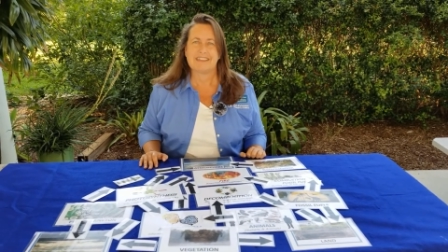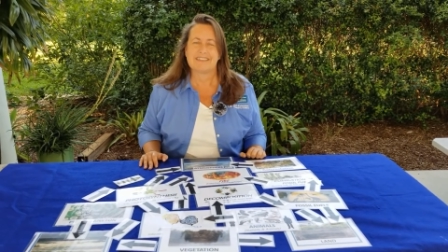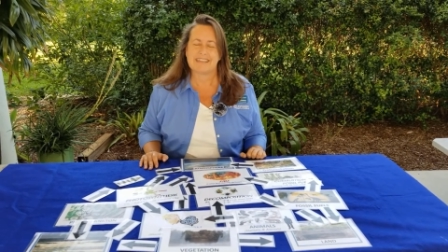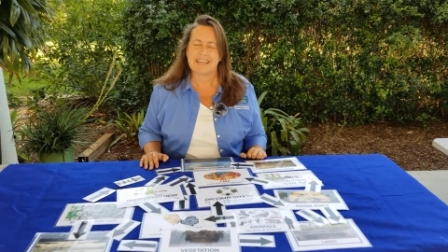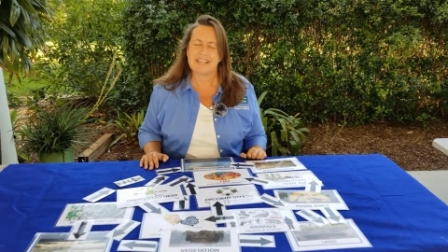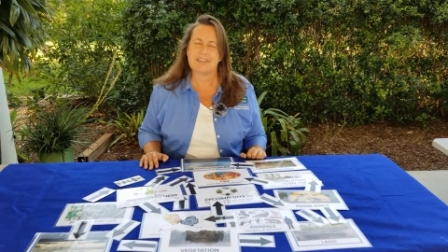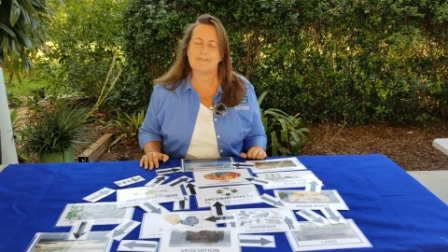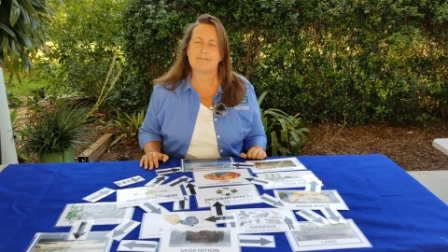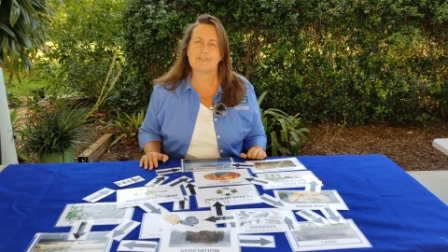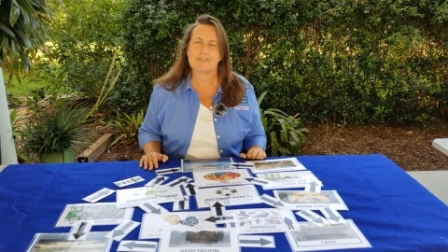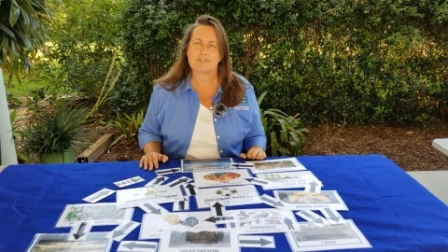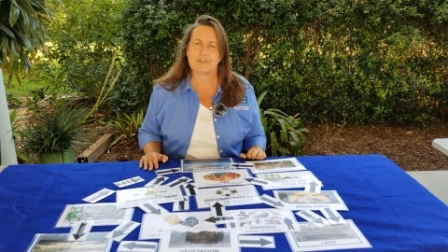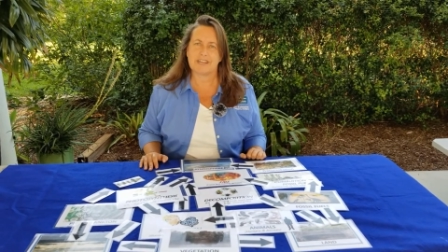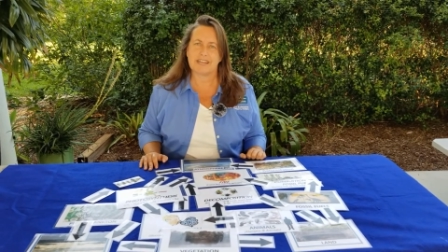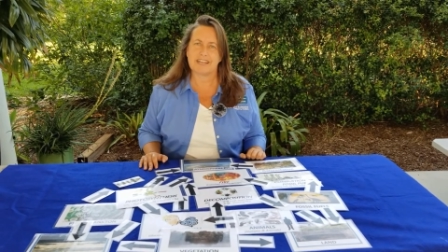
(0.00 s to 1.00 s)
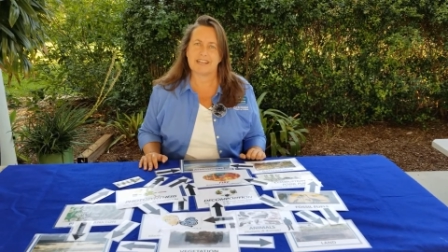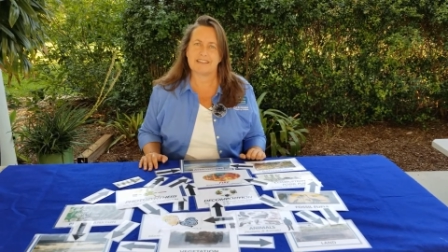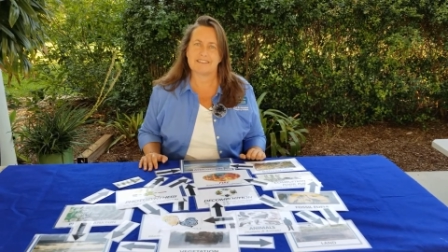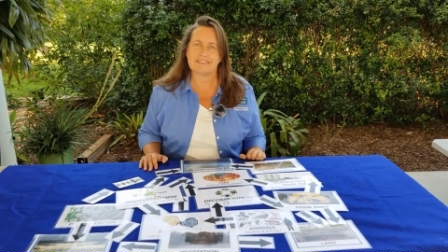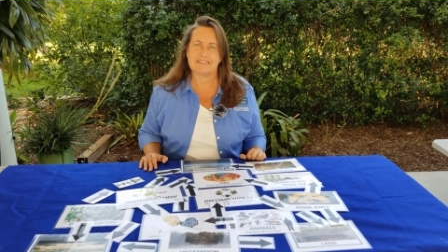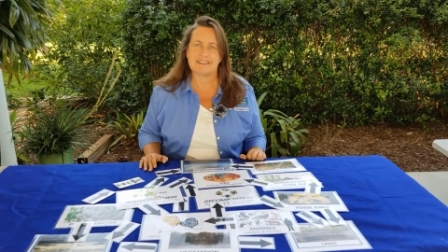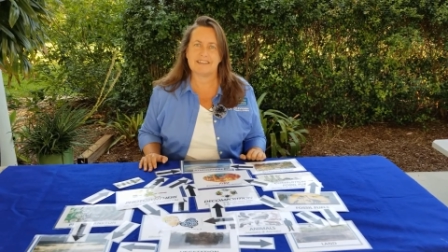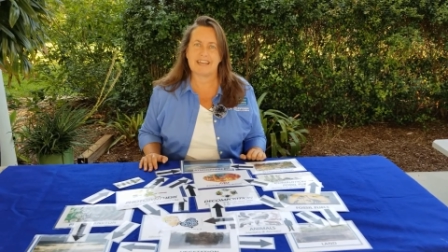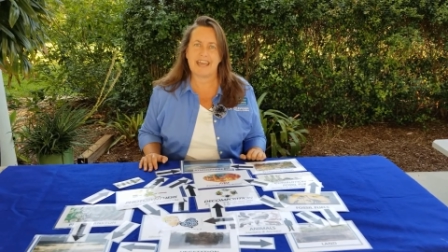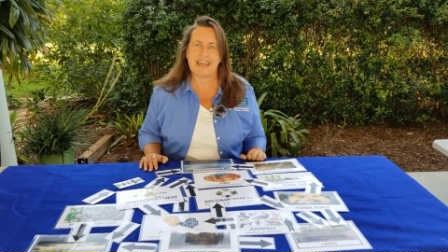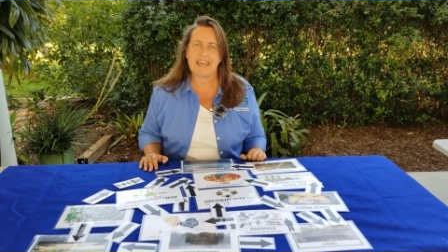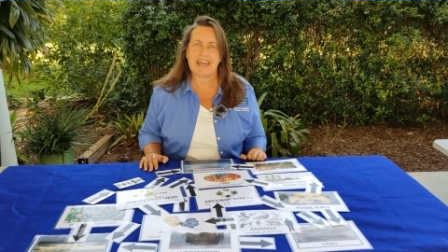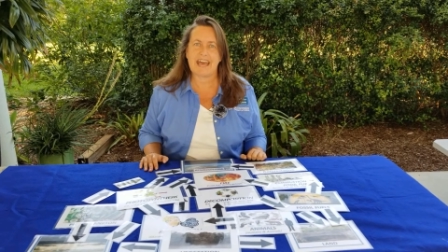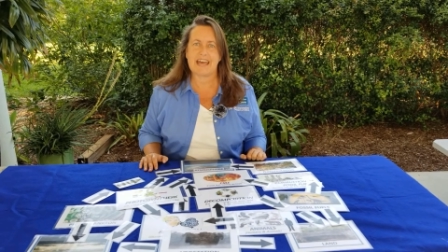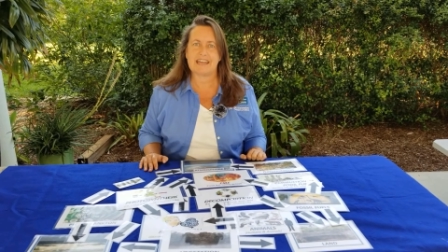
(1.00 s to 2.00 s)
Thank you for joining us
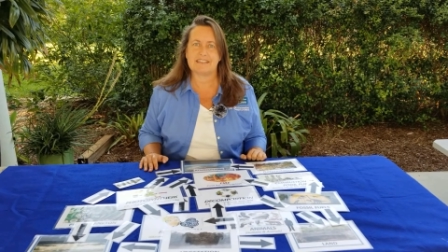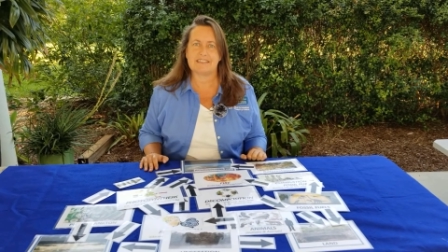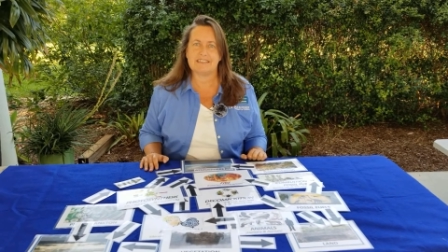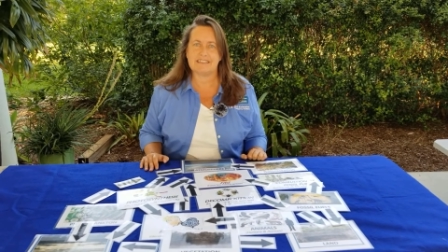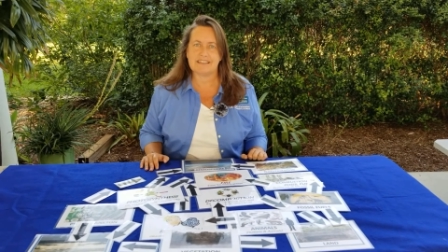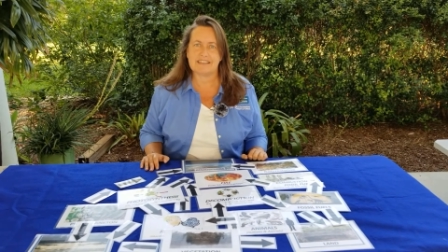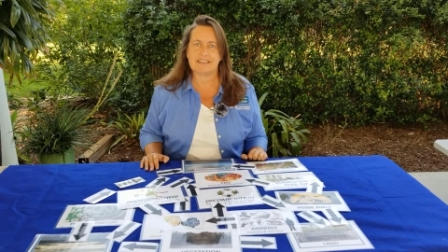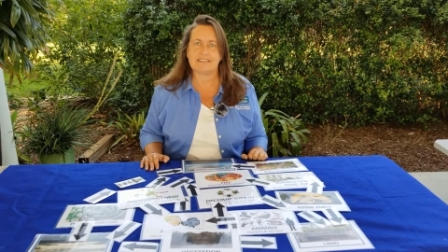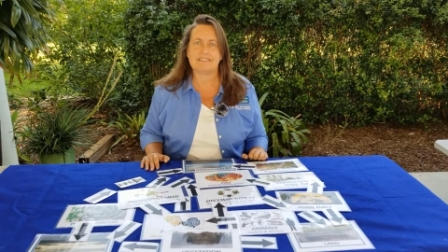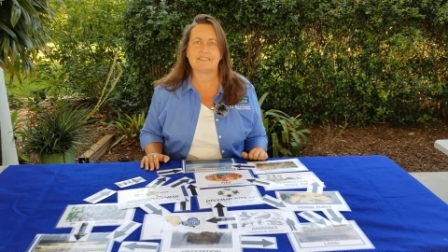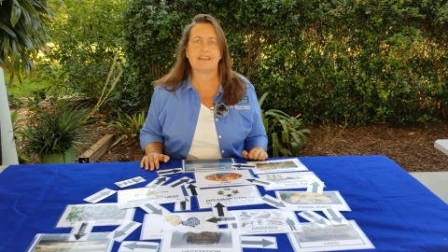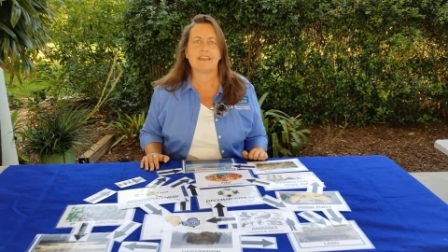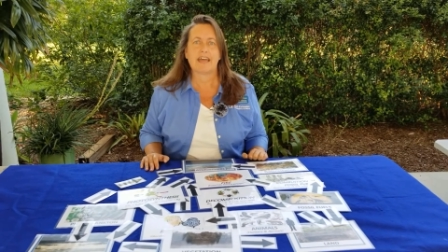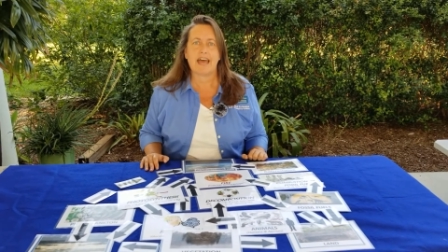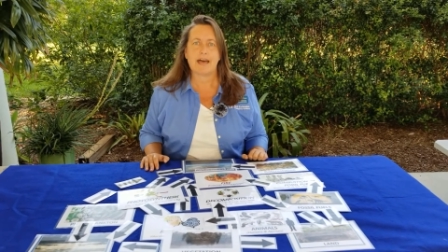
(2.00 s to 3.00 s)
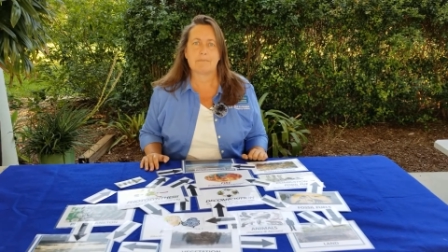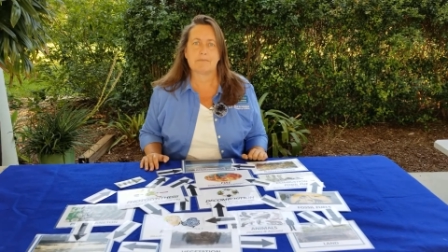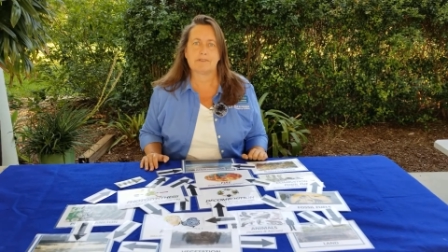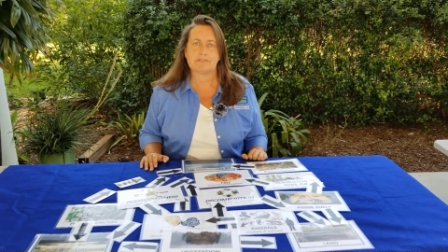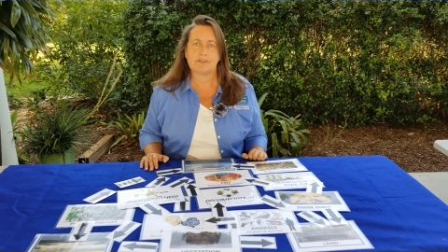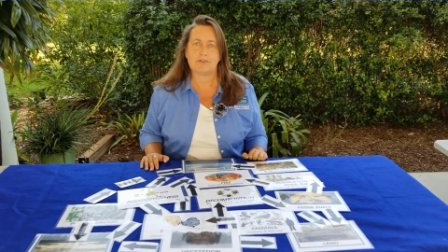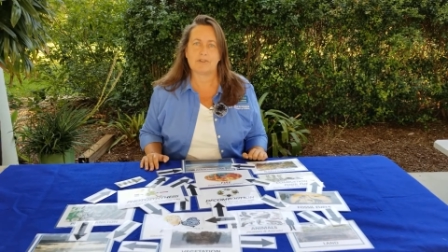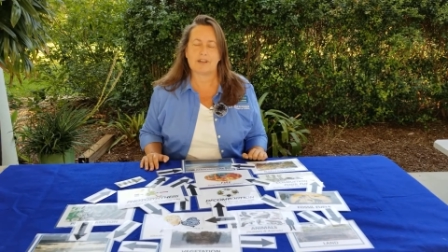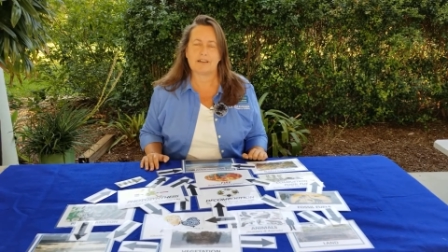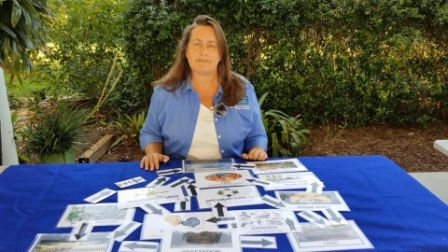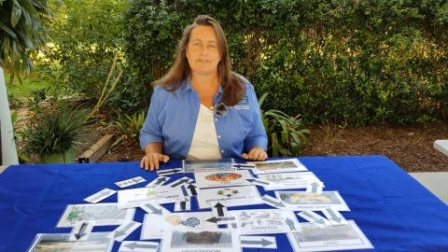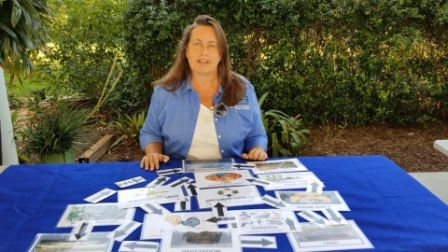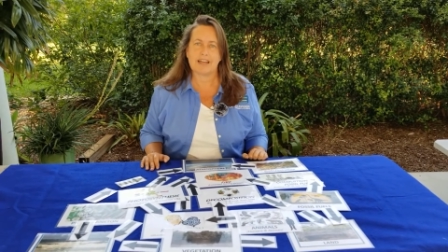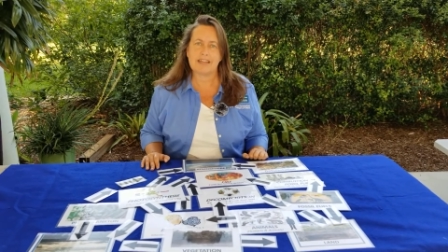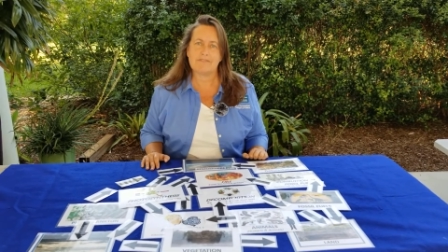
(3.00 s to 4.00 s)
today at this episode
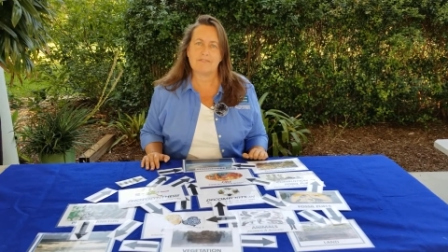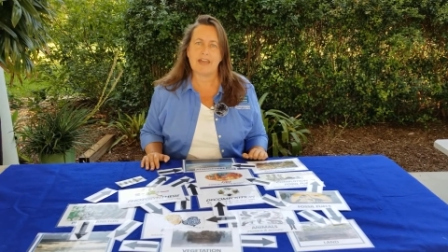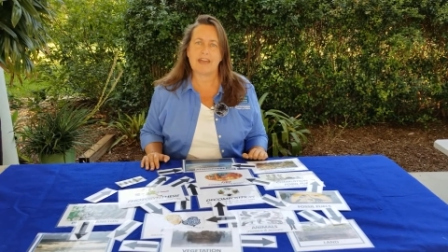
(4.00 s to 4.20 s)
of Life,